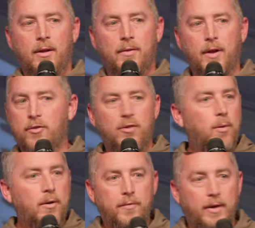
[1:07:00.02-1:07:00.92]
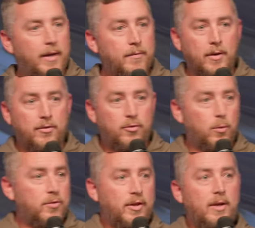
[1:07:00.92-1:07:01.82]
there's no unforgiveness
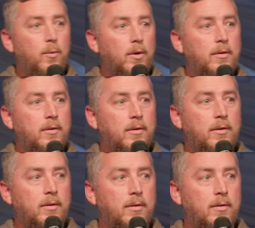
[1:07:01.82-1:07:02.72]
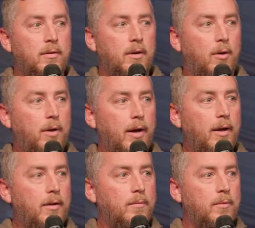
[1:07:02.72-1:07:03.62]
towards anyone,
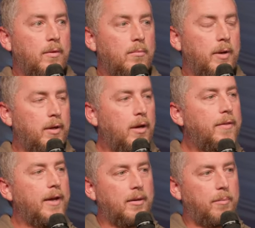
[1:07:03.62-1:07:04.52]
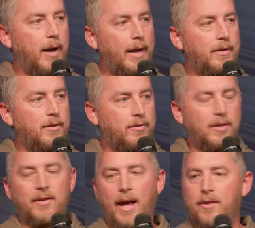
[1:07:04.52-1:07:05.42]
okay? But a good thing to practice
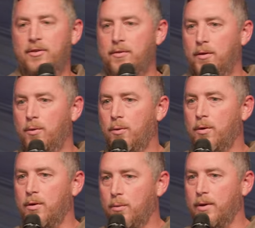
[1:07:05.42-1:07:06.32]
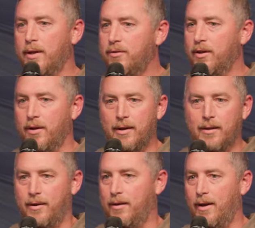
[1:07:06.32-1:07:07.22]
is asking the Lord, Lord, is there
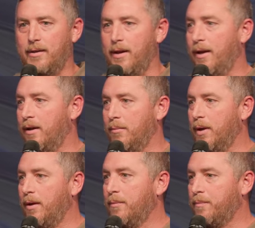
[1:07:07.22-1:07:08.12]
anything like that in me?